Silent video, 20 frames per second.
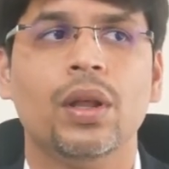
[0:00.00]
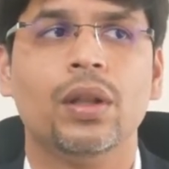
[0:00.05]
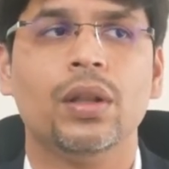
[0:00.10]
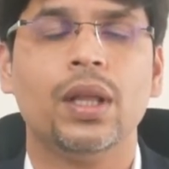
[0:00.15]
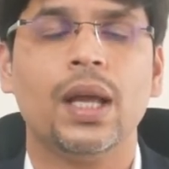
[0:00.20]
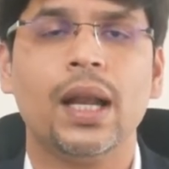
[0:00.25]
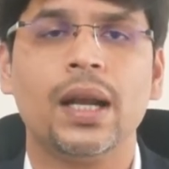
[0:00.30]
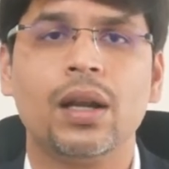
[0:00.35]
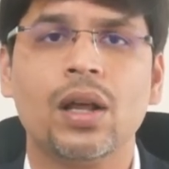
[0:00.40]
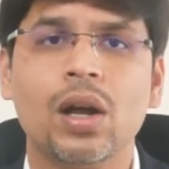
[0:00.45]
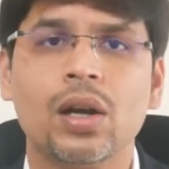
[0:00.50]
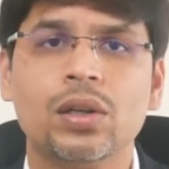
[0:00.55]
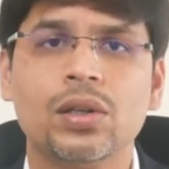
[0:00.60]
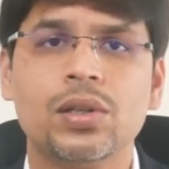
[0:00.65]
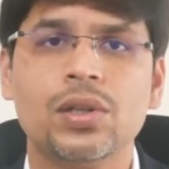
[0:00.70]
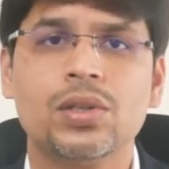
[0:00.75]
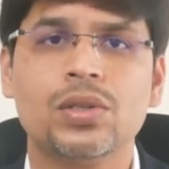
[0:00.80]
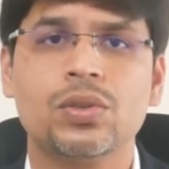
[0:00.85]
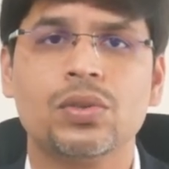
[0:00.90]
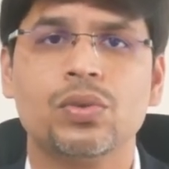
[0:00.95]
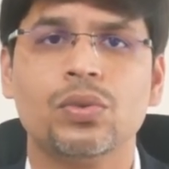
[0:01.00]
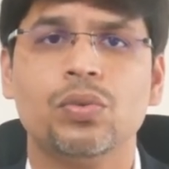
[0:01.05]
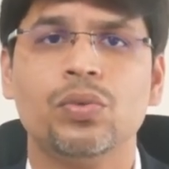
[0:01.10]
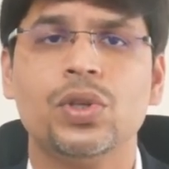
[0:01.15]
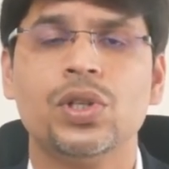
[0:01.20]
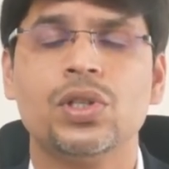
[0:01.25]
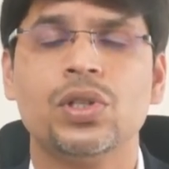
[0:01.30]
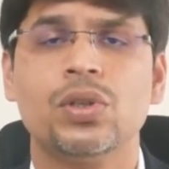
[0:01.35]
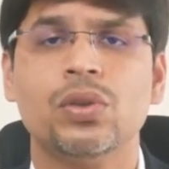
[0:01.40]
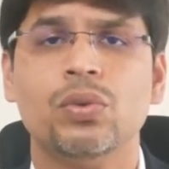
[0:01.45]
They are doctors
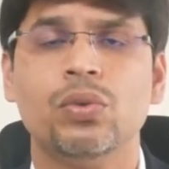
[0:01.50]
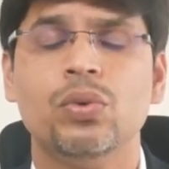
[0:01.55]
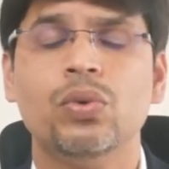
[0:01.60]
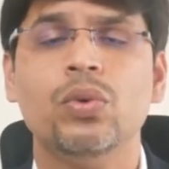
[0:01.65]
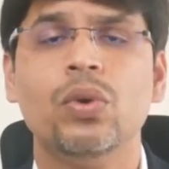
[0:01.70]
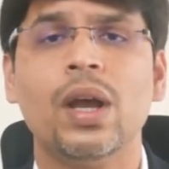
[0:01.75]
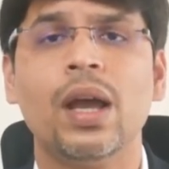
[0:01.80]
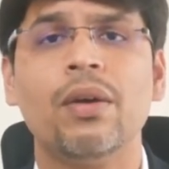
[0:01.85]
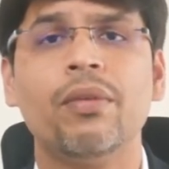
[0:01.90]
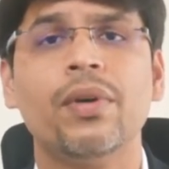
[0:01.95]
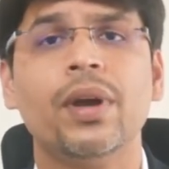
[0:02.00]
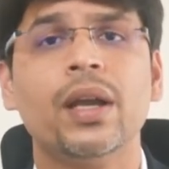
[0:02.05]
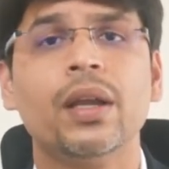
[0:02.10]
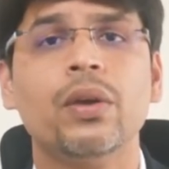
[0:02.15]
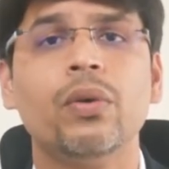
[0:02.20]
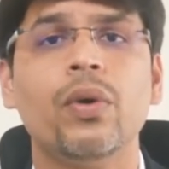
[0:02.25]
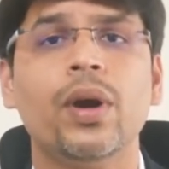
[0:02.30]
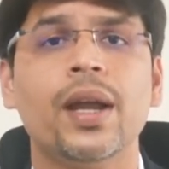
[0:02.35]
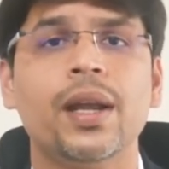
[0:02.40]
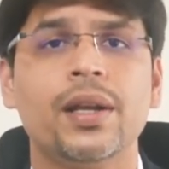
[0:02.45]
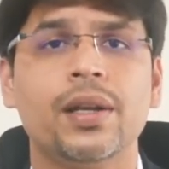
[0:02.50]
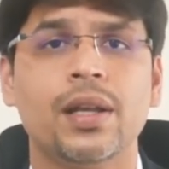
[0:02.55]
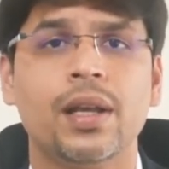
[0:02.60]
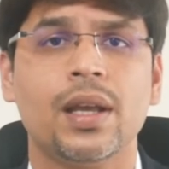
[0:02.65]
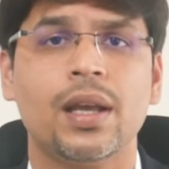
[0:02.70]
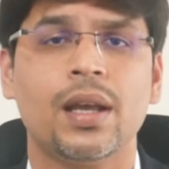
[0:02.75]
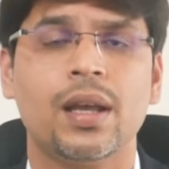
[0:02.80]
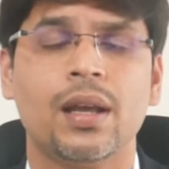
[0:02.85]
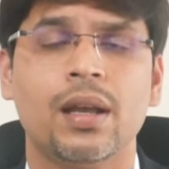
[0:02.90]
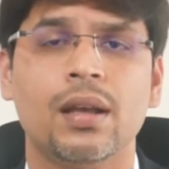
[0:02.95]
who have acquired
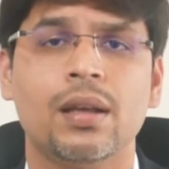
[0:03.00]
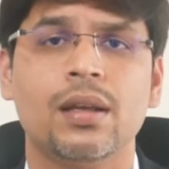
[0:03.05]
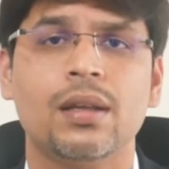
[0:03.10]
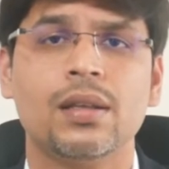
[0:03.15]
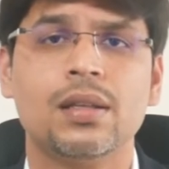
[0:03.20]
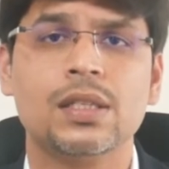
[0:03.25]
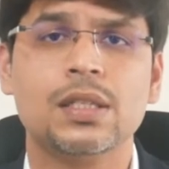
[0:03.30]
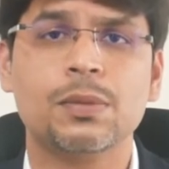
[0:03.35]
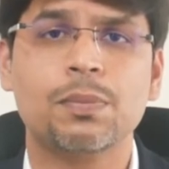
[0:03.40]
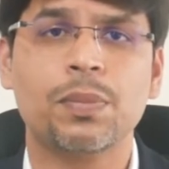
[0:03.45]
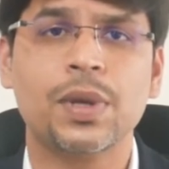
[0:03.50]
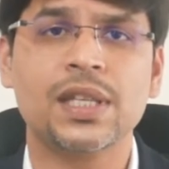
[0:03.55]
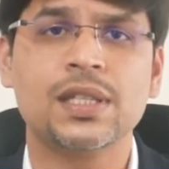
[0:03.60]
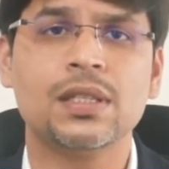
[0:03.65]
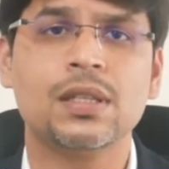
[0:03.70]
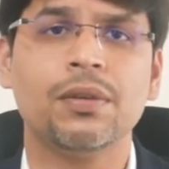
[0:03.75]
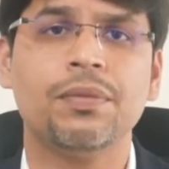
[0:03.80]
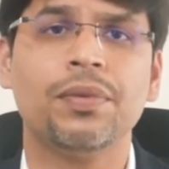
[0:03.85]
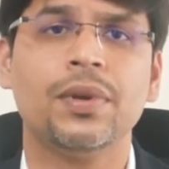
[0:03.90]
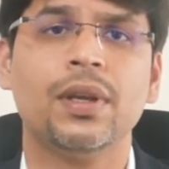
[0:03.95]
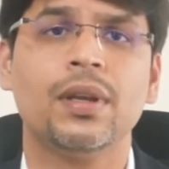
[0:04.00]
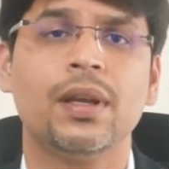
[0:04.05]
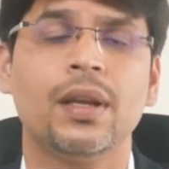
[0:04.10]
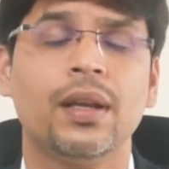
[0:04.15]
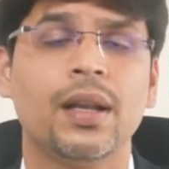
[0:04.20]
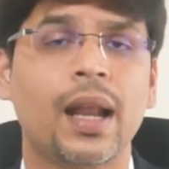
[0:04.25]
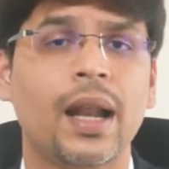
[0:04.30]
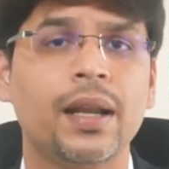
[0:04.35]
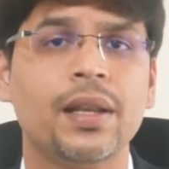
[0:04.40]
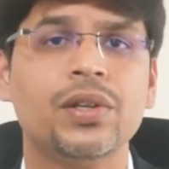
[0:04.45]
a specific
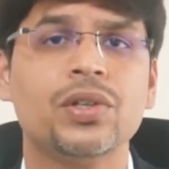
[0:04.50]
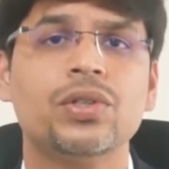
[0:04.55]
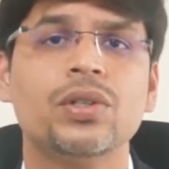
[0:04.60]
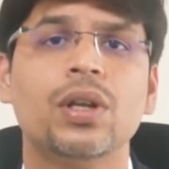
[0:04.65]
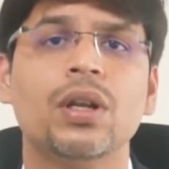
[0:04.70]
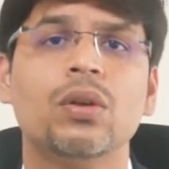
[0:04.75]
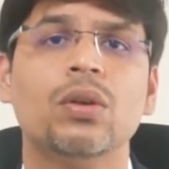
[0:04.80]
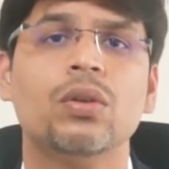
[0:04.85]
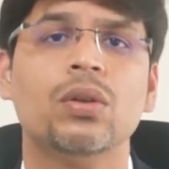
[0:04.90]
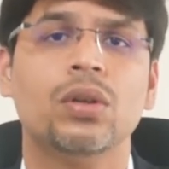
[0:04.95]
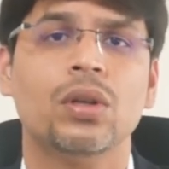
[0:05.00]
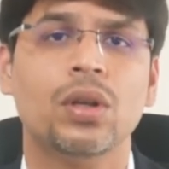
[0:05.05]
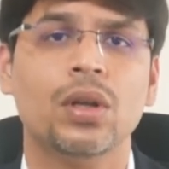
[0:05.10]
and additional